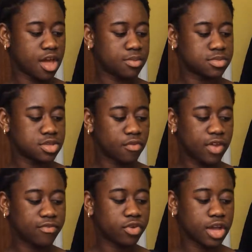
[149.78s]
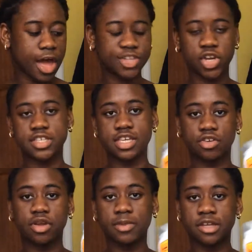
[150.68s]
sulfate-free
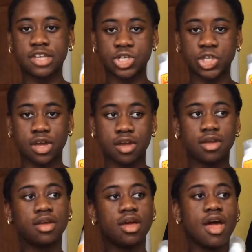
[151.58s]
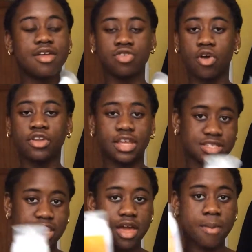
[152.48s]
hydrating cream conditioner. Not only
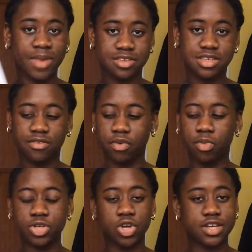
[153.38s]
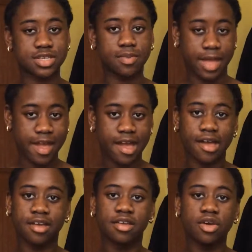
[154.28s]
is it amazing for moisturising my
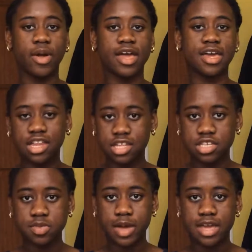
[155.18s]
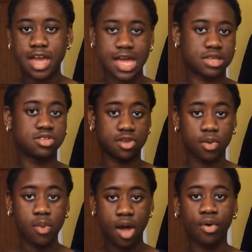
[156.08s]
hair, but it cleanses my hair
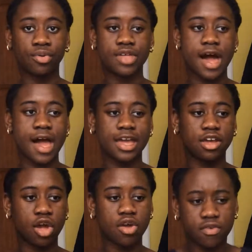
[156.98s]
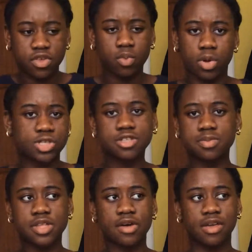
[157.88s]
so well that I can go a few
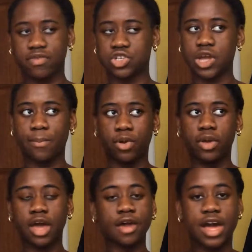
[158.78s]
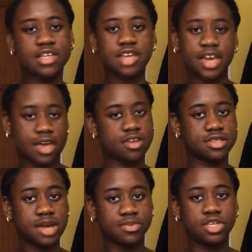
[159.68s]
washes without even shampooing. But again,
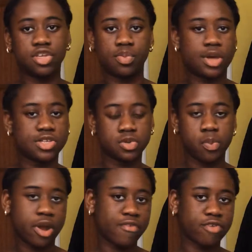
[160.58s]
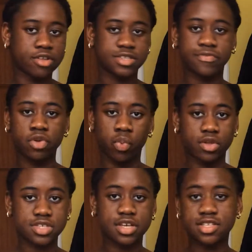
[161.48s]
it's up to you, personal preference. If you
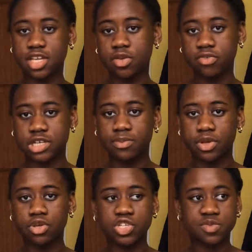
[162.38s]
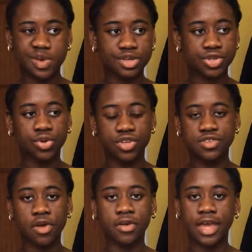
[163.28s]
want to continue with shampoo, just make sure you
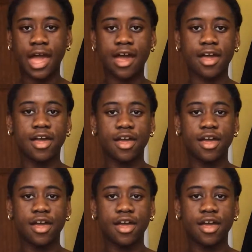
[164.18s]
don't get